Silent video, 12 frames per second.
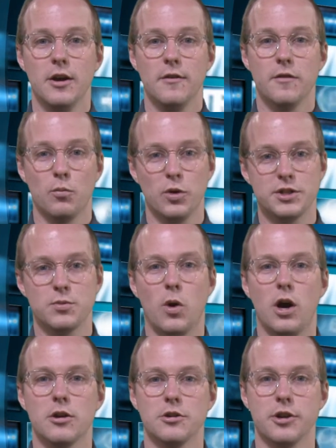from which
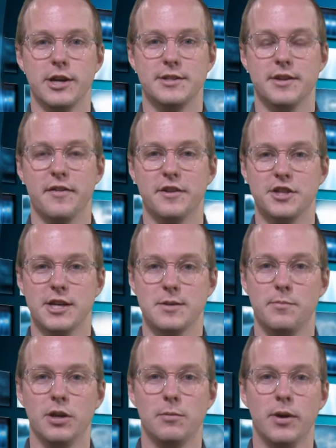water drains into the
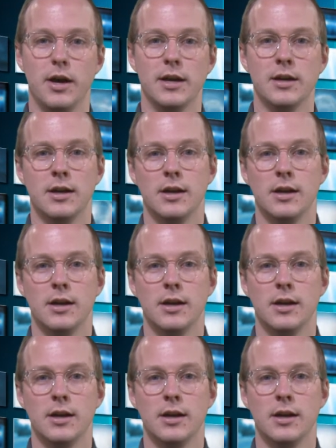Chesapeake Bay.